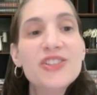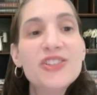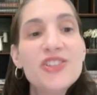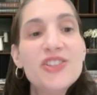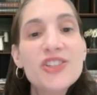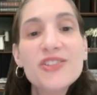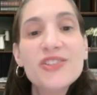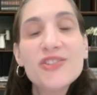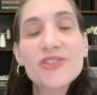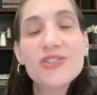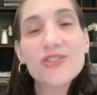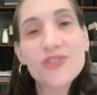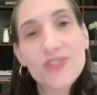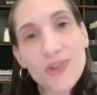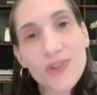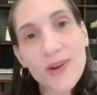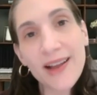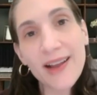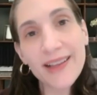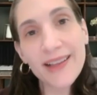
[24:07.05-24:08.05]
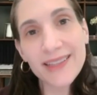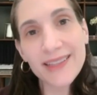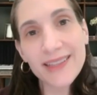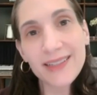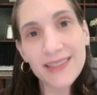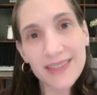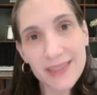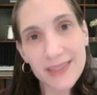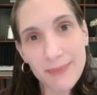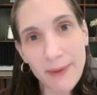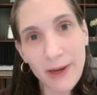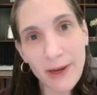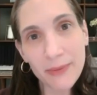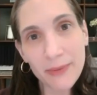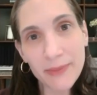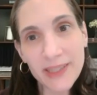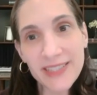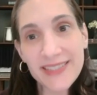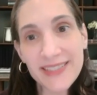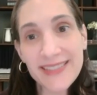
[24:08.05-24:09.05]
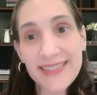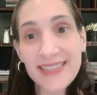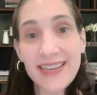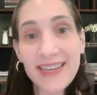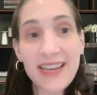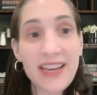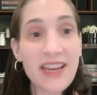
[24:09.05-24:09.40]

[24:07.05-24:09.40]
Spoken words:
Just try little experiments.